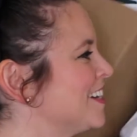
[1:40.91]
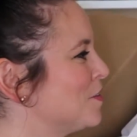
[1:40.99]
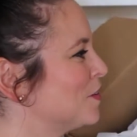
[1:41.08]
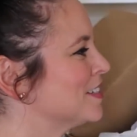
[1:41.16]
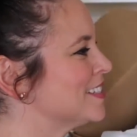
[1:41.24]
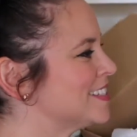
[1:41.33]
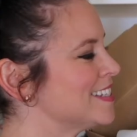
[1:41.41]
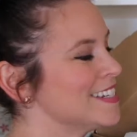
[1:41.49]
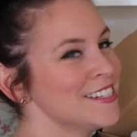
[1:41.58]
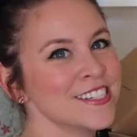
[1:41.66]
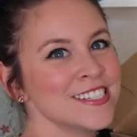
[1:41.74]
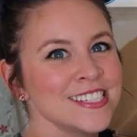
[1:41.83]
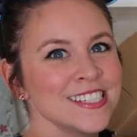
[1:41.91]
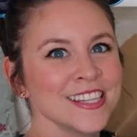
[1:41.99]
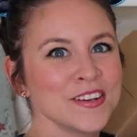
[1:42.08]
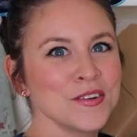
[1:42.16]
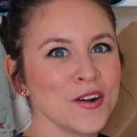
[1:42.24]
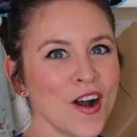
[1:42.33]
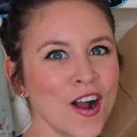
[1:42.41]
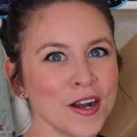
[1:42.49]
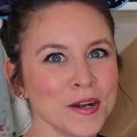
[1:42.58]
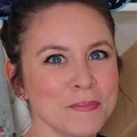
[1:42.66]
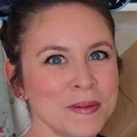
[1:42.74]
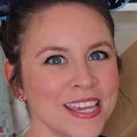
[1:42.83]
and you can see just a little
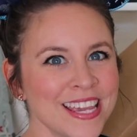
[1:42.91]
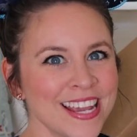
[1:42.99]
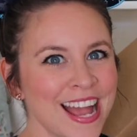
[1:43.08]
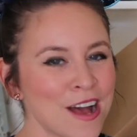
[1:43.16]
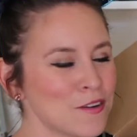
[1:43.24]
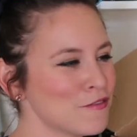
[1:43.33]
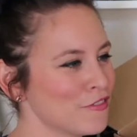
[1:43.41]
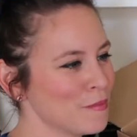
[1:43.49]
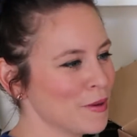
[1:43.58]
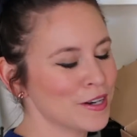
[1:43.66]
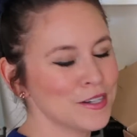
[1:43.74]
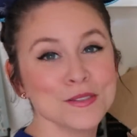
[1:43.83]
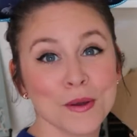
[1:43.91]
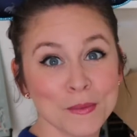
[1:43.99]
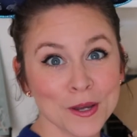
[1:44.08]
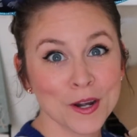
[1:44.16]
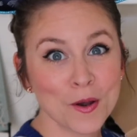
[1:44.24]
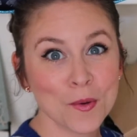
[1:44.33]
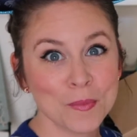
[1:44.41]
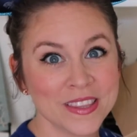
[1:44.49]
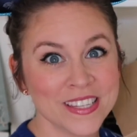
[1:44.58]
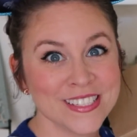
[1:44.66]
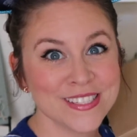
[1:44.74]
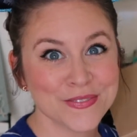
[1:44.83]
card peeking out from her. So I'm gonna
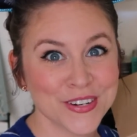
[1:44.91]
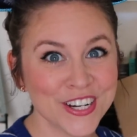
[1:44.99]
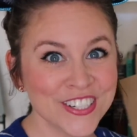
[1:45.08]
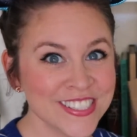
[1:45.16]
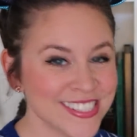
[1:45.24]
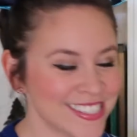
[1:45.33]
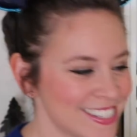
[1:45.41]
open this first.